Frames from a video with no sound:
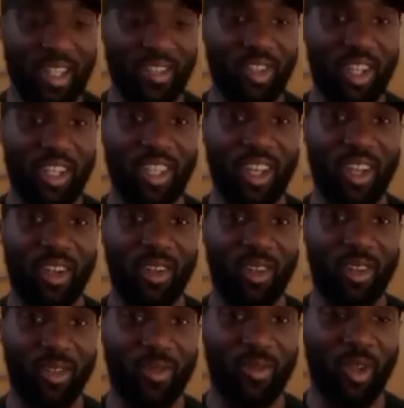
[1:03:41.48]
stands right
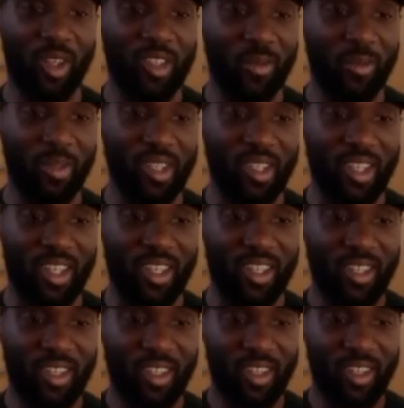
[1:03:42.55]
now, if you're asking yeah. me
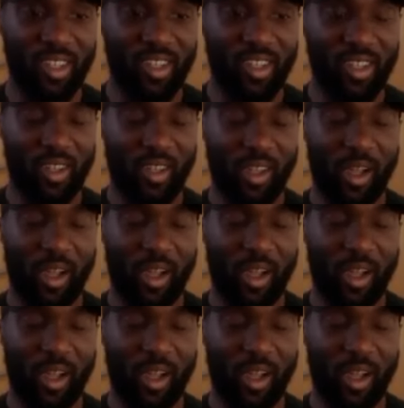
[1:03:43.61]
today, yeah. I